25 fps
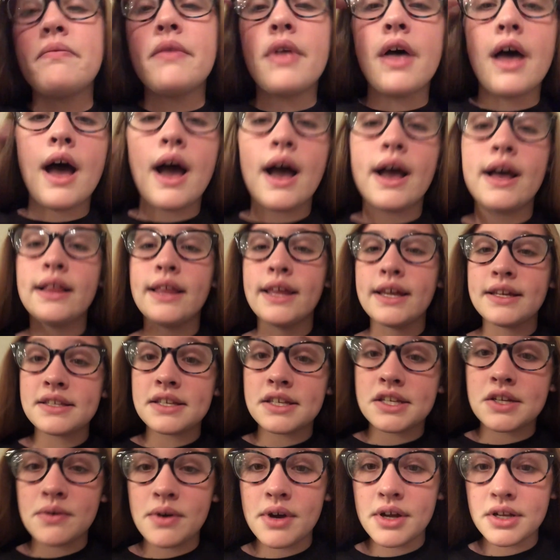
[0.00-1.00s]
I like to
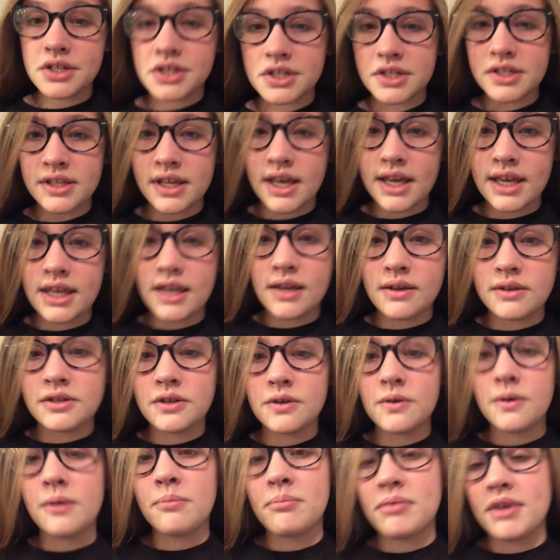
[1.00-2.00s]
do it just like you
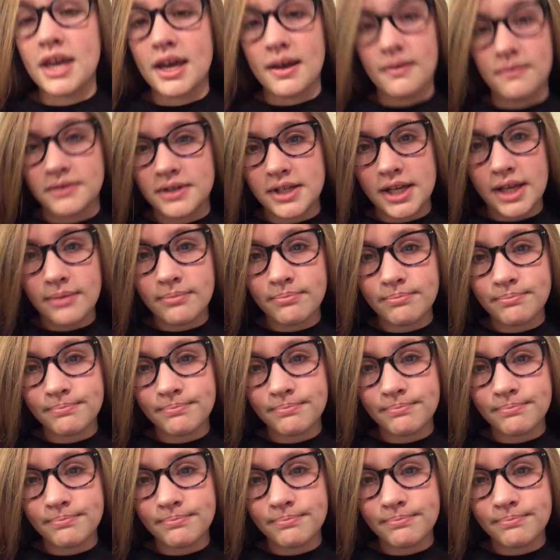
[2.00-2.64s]
do a PFT.